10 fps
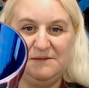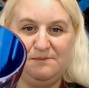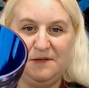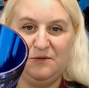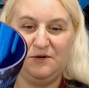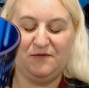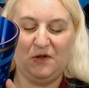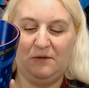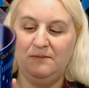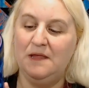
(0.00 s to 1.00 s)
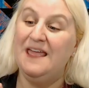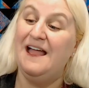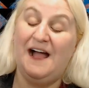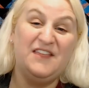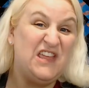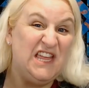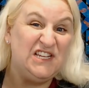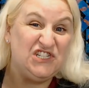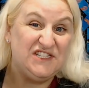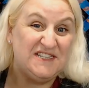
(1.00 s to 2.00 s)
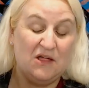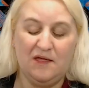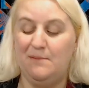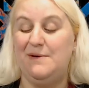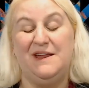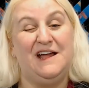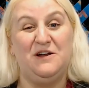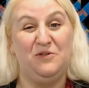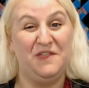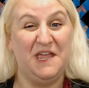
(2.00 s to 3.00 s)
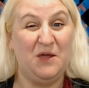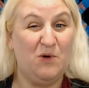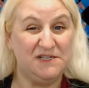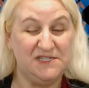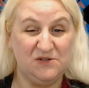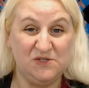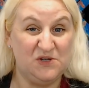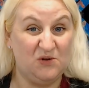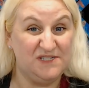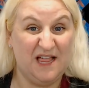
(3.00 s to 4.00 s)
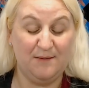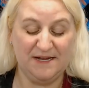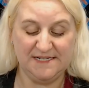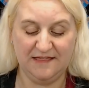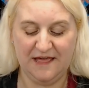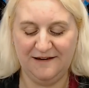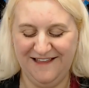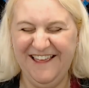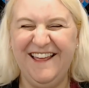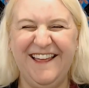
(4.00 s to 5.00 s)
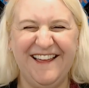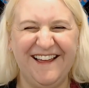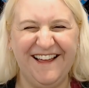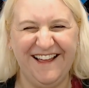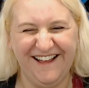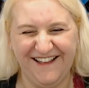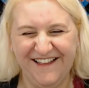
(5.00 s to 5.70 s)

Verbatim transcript: Beautiful. I think he should sell them, but I don't think he wants to, so don't tell him I said that.